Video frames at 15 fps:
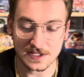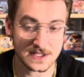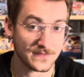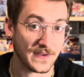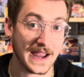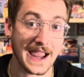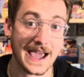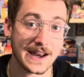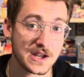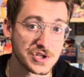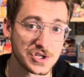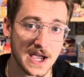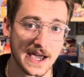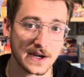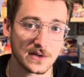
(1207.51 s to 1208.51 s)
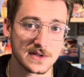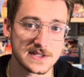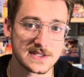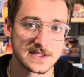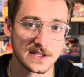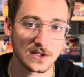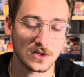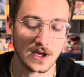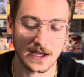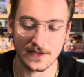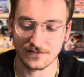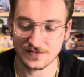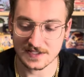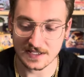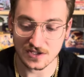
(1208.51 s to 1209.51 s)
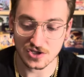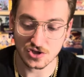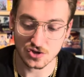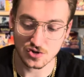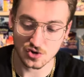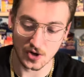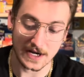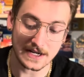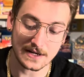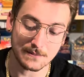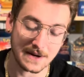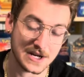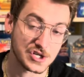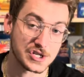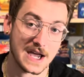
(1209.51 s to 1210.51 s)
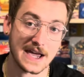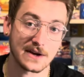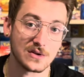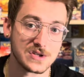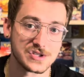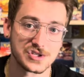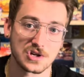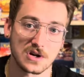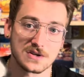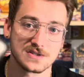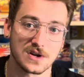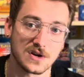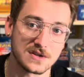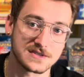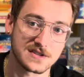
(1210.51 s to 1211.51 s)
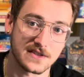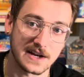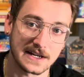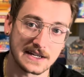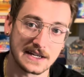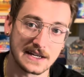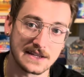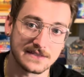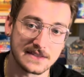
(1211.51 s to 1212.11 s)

If I had a Shadowless still, I've since traded my Shadowless Charizard so that I could get